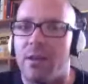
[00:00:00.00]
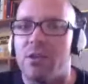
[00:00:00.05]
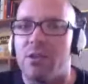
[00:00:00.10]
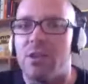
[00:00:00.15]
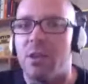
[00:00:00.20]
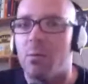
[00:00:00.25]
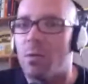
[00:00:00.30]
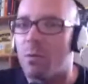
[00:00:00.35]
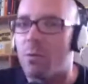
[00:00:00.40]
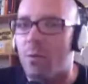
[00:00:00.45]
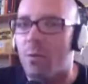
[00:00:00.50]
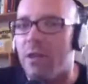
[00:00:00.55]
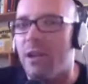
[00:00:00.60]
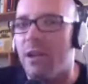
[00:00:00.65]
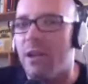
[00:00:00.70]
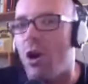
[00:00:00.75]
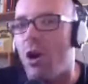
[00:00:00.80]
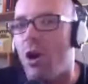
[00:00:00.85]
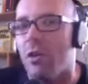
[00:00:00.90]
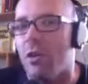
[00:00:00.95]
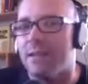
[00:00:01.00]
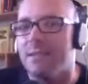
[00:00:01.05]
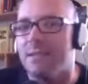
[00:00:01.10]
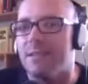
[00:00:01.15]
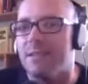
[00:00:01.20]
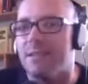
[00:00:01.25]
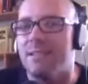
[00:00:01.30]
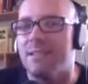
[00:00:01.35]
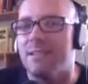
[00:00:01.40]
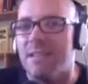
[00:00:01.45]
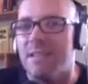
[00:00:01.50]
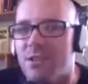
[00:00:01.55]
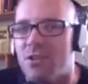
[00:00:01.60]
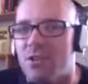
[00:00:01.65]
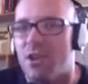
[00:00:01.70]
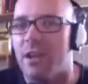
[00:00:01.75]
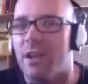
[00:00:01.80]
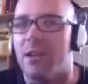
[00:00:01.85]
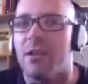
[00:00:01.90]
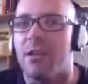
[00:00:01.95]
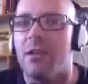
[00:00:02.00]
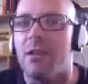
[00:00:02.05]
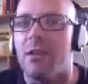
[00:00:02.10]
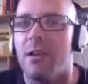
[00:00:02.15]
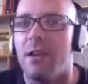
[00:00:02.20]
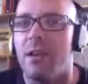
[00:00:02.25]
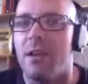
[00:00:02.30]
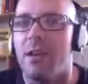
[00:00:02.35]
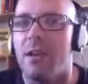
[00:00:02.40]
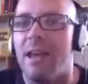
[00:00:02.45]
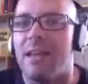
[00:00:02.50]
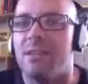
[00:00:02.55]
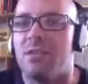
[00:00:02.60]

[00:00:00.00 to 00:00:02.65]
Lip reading: can we really call it teaching?